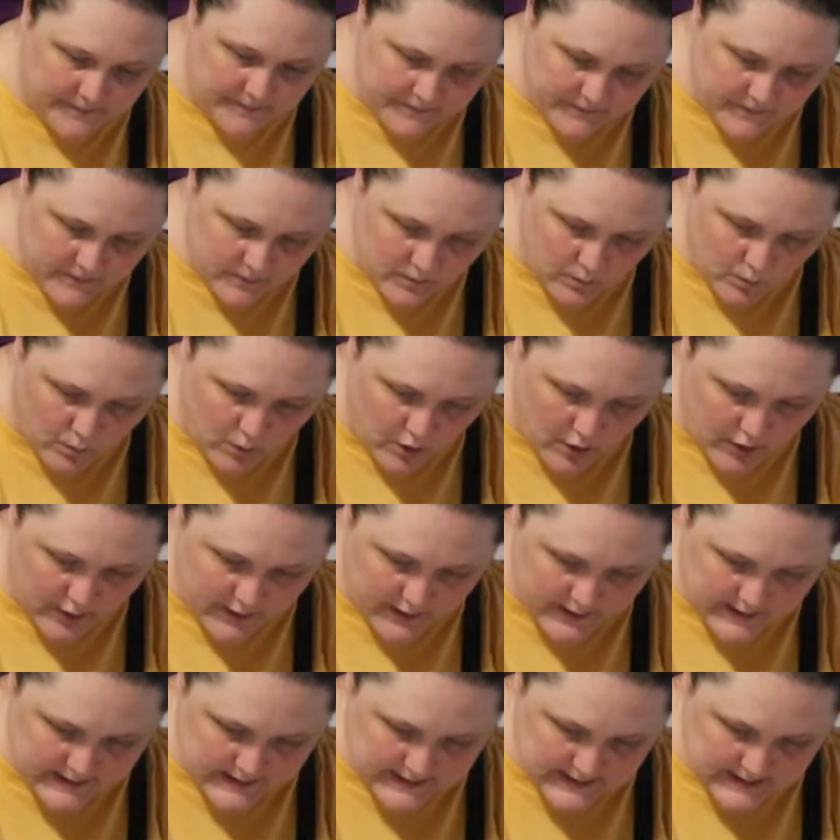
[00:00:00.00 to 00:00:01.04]

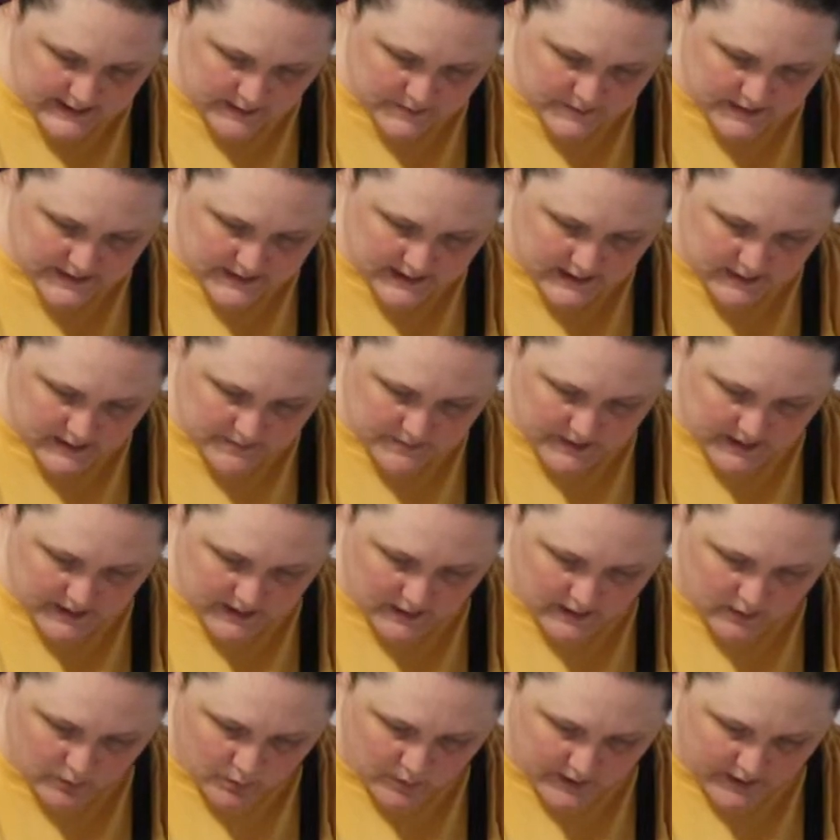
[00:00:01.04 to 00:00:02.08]
words, I'm just going to peel
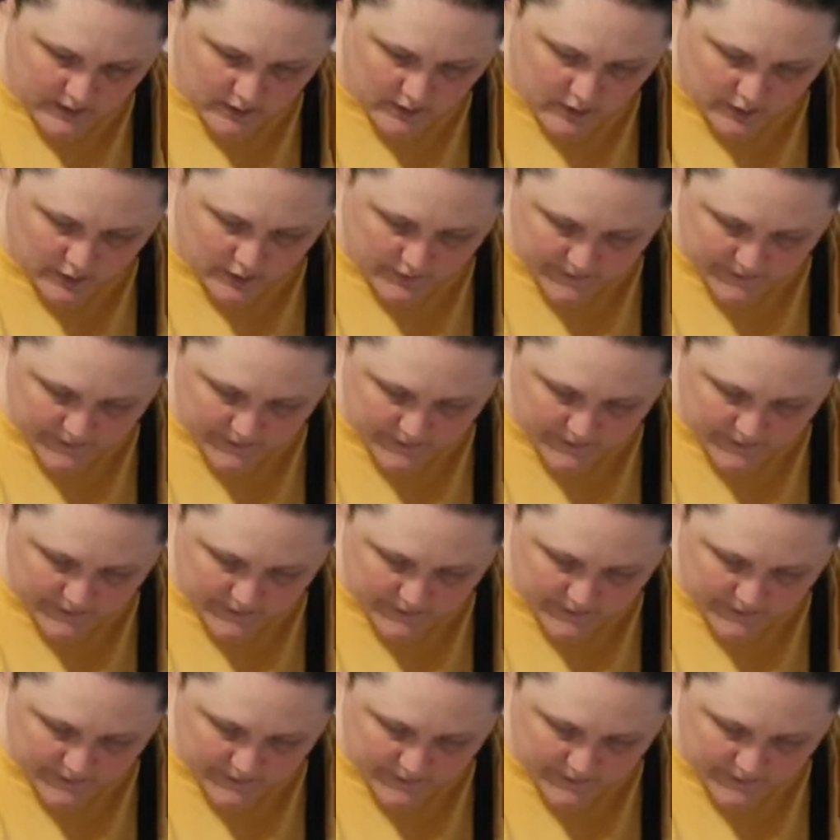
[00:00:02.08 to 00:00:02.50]
one off if I